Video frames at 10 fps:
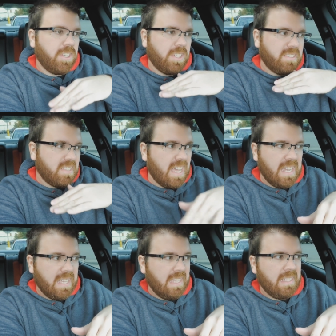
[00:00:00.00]
like
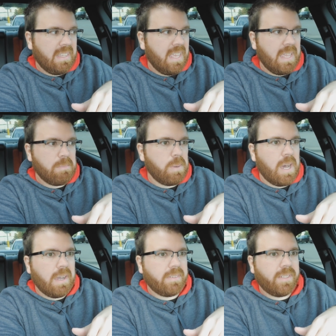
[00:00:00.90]
stock intake
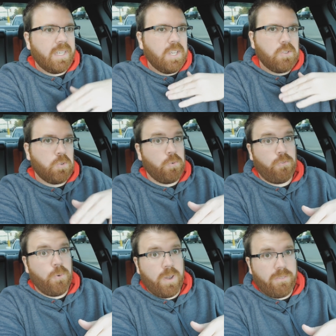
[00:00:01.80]
box,
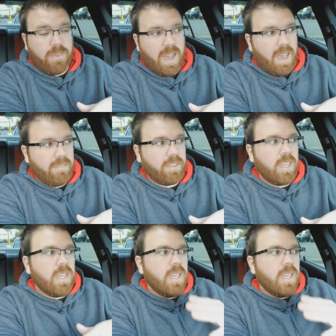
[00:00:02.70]
245s,